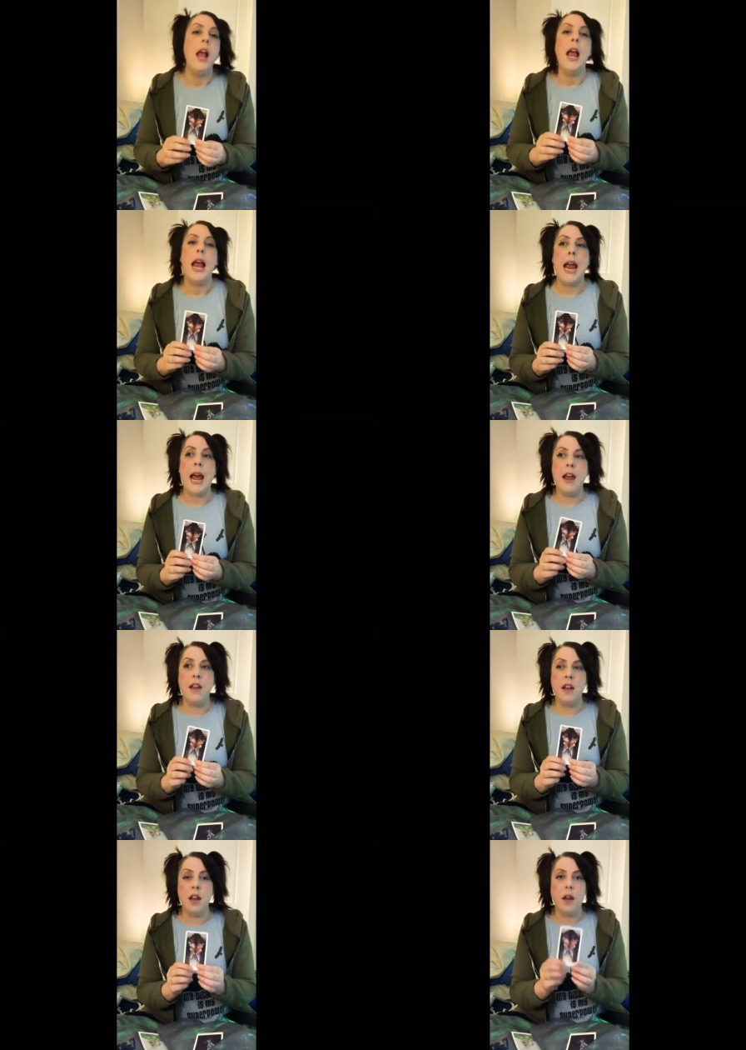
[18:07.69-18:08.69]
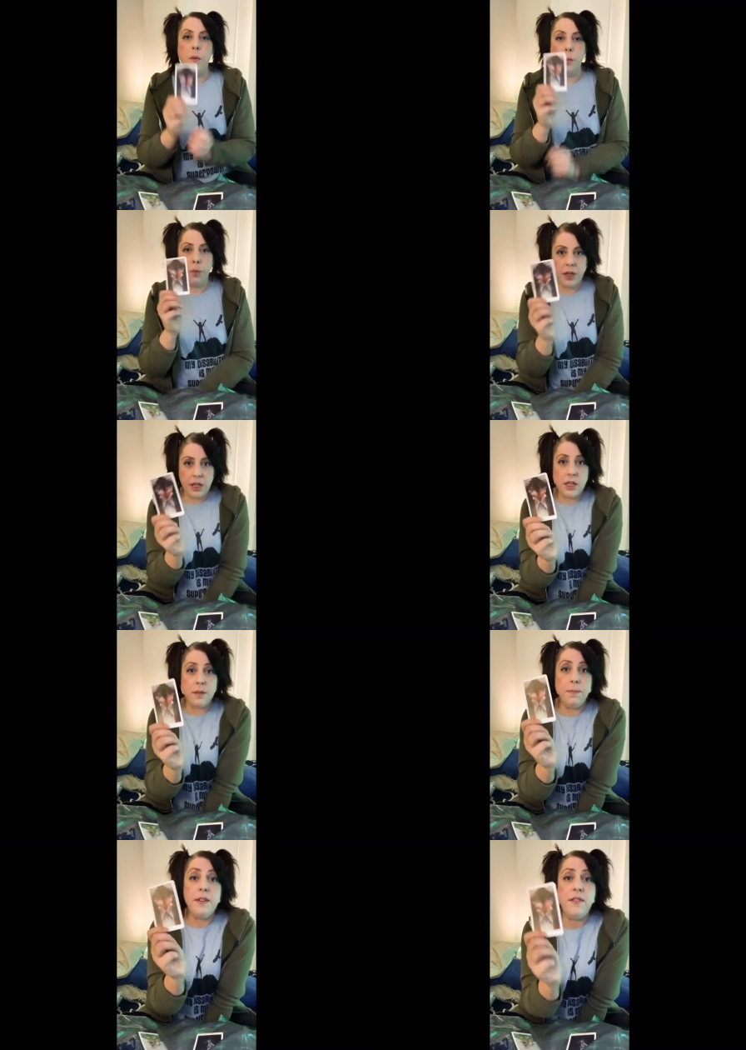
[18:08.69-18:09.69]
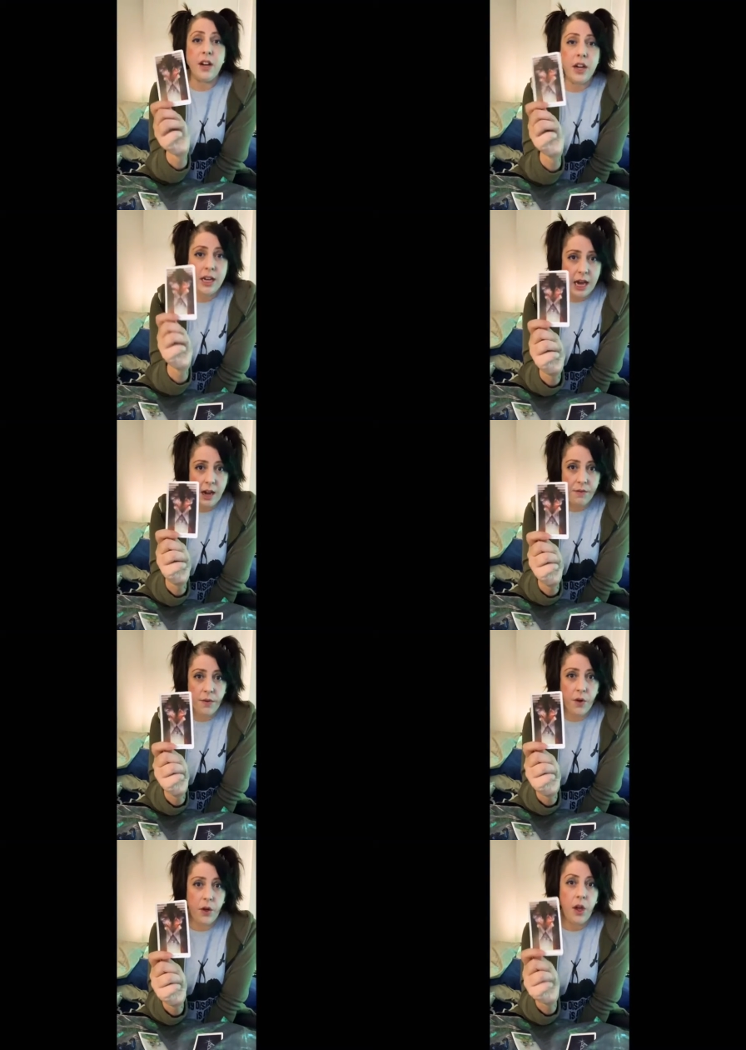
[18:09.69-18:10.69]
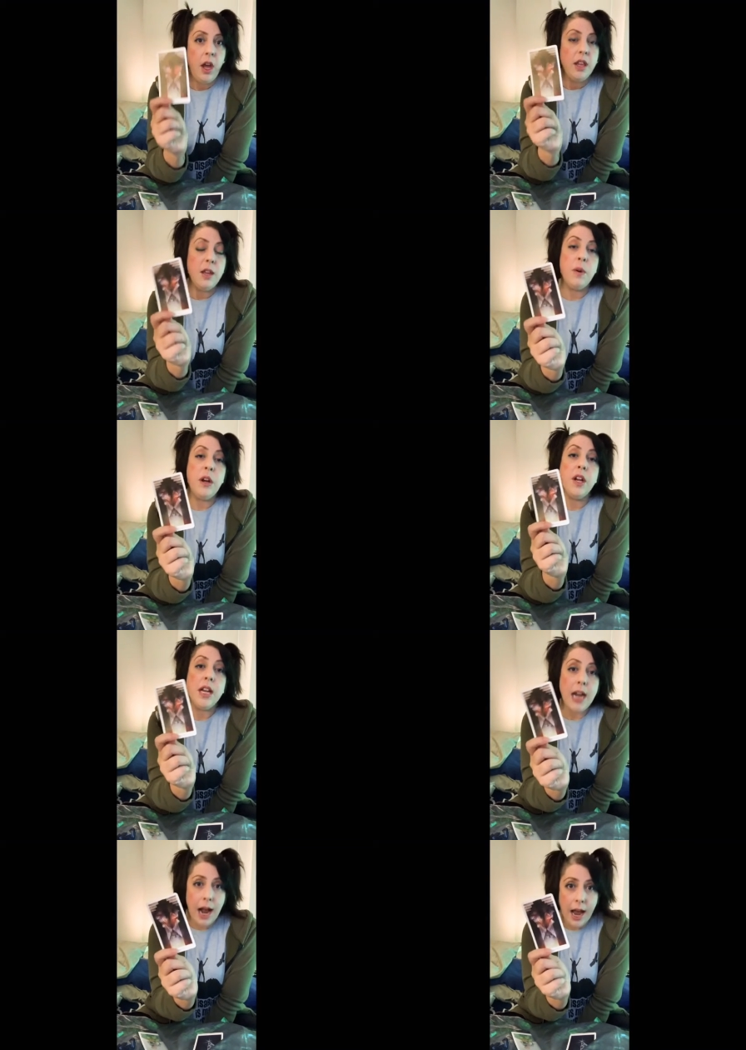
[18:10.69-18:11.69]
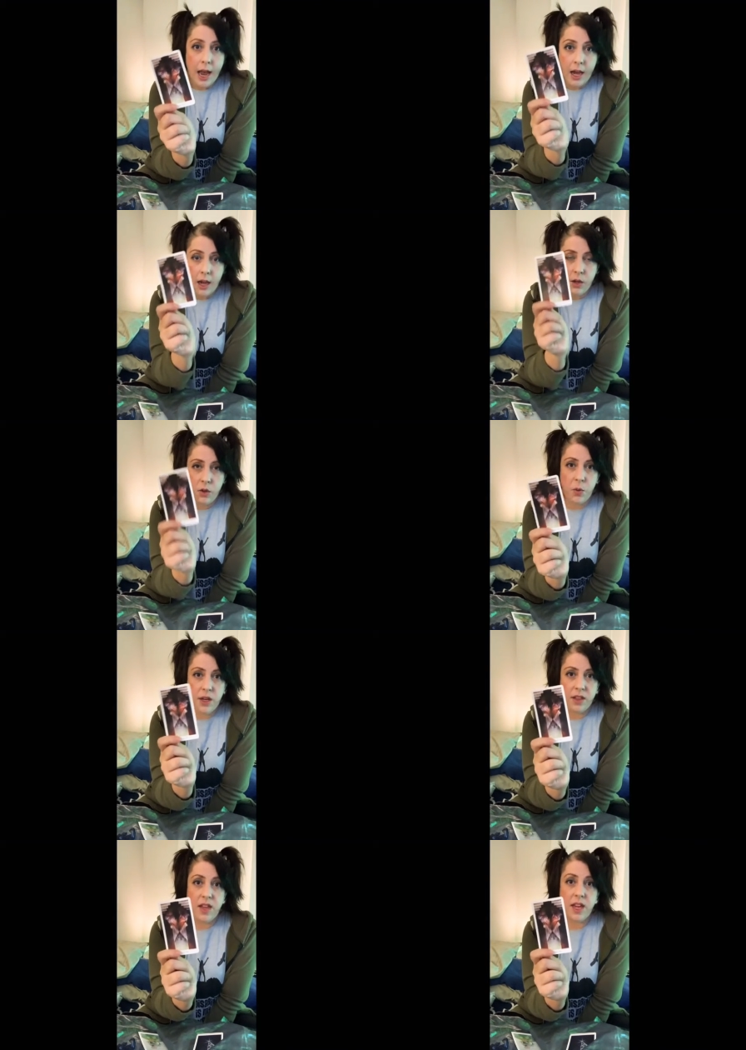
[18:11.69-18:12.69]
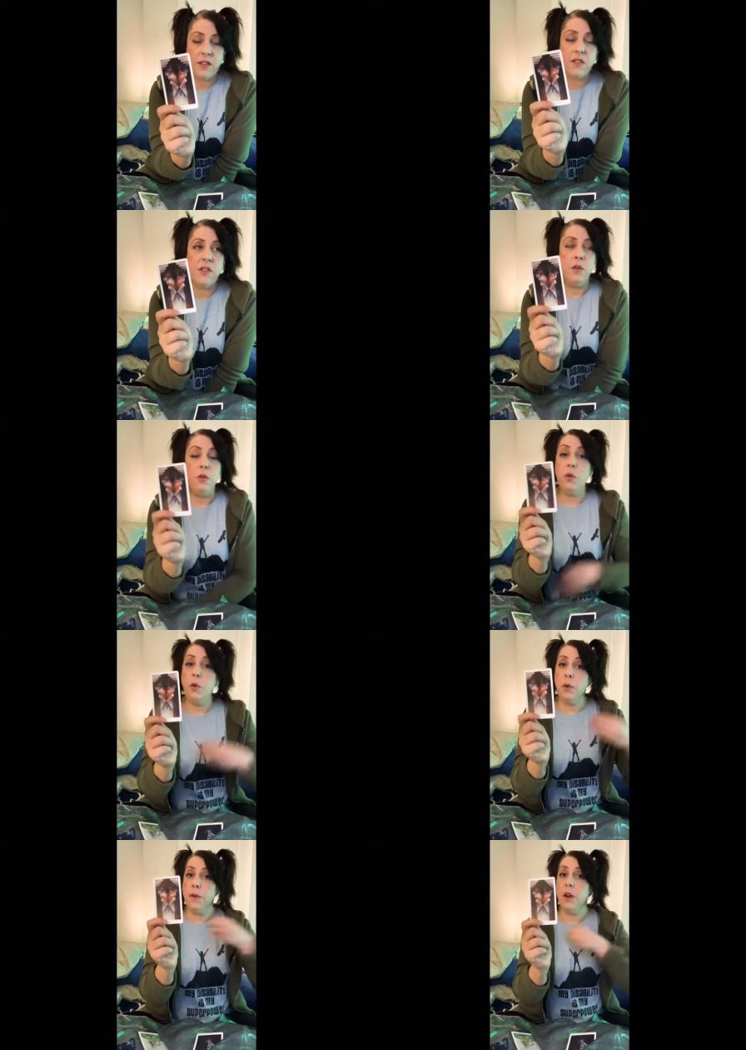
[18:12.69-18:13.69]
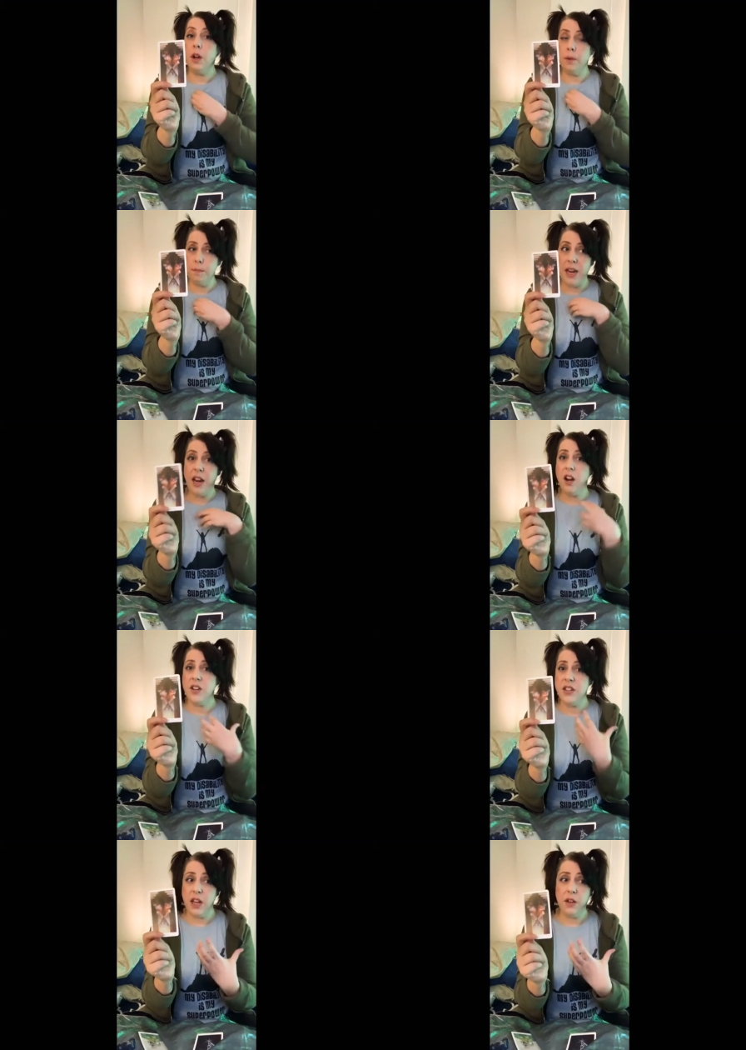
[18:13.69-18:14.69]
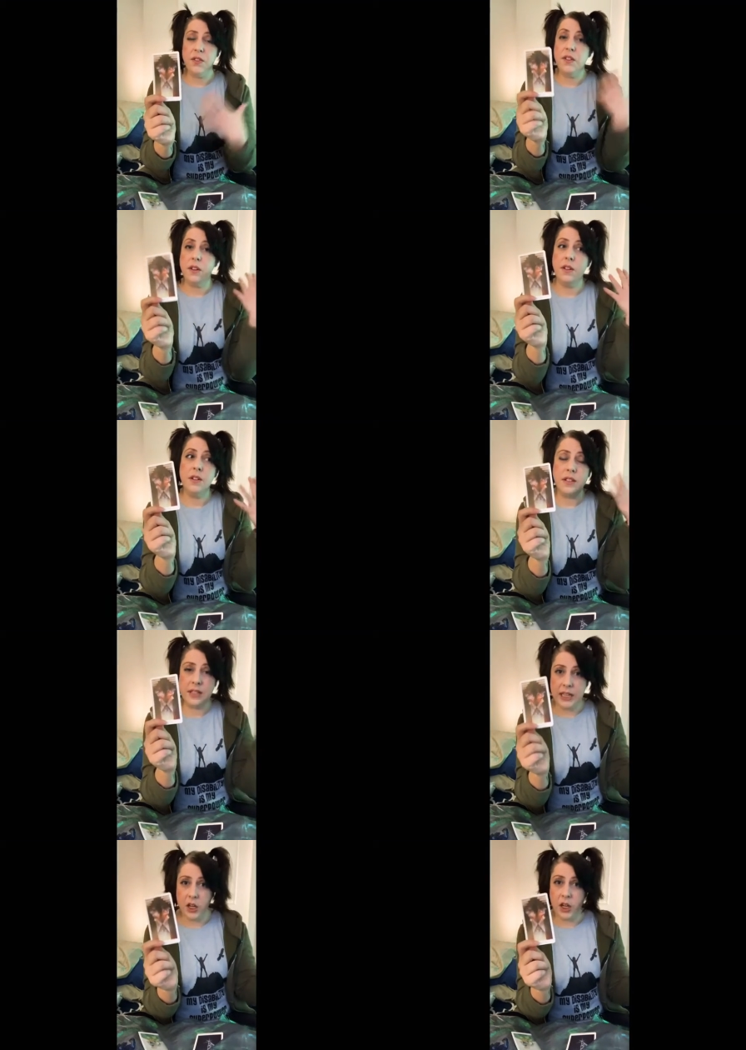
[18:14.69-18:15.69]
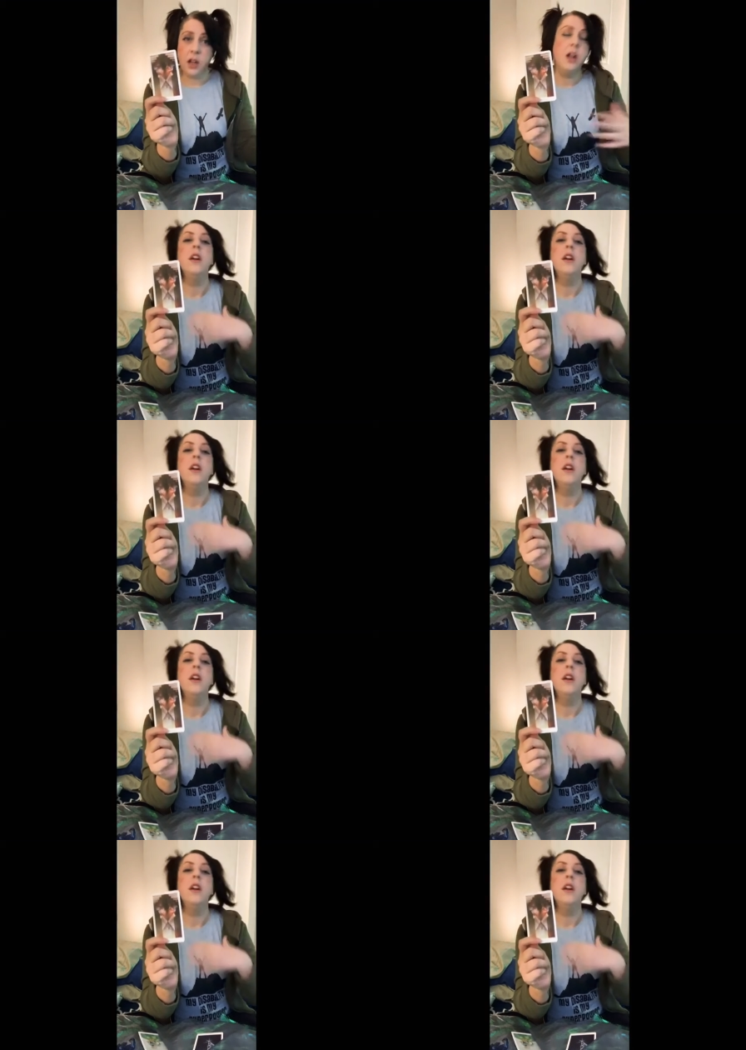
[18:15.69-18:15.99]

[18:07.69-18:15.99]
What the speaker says: And we need to be very careful that we are not doing things to make ourselves sicker